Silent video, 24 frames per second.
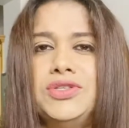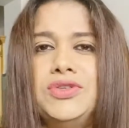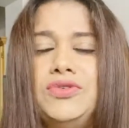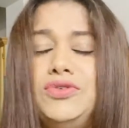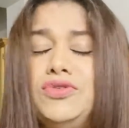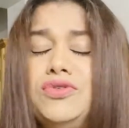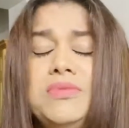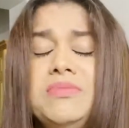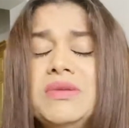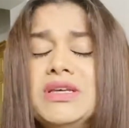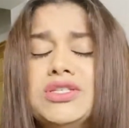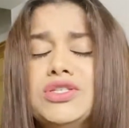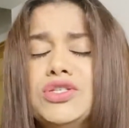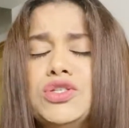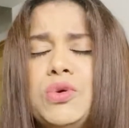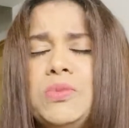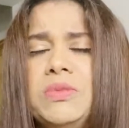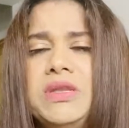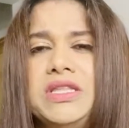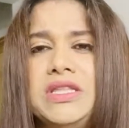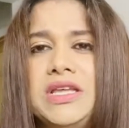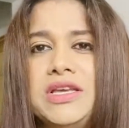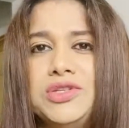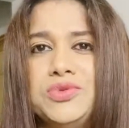You can make so
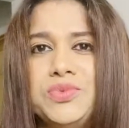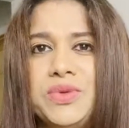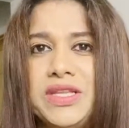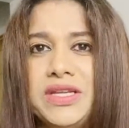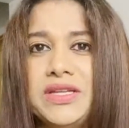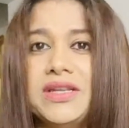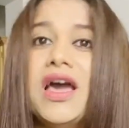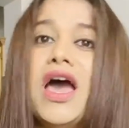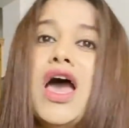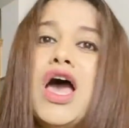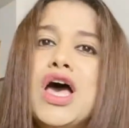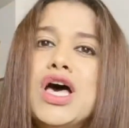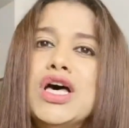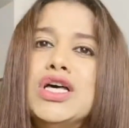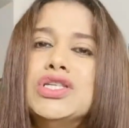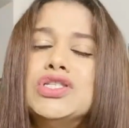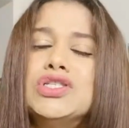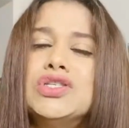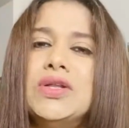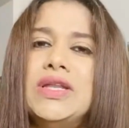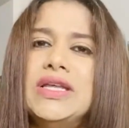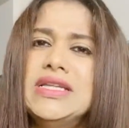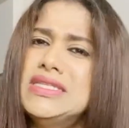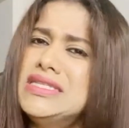many things with it.
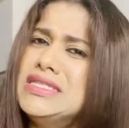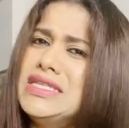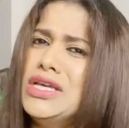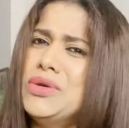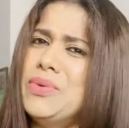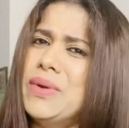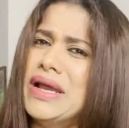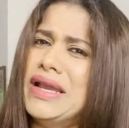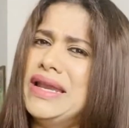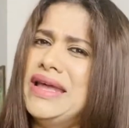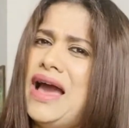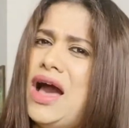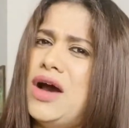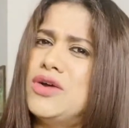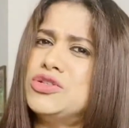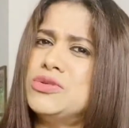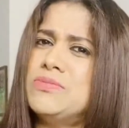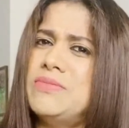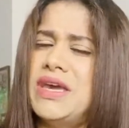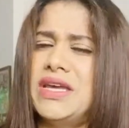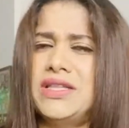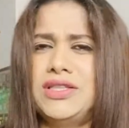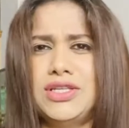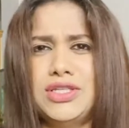So let's see quickly how to
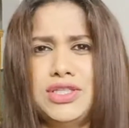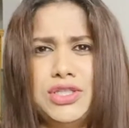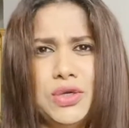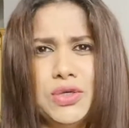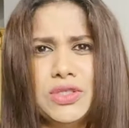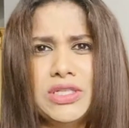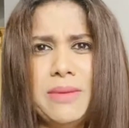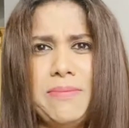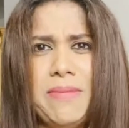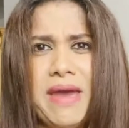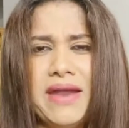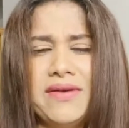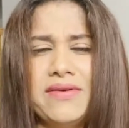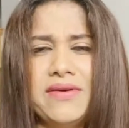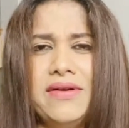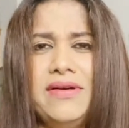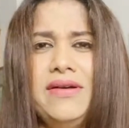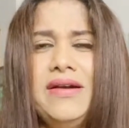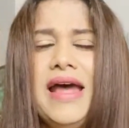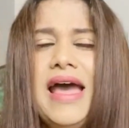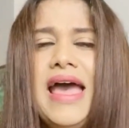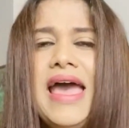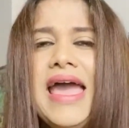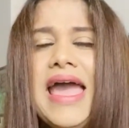make this dosa batter.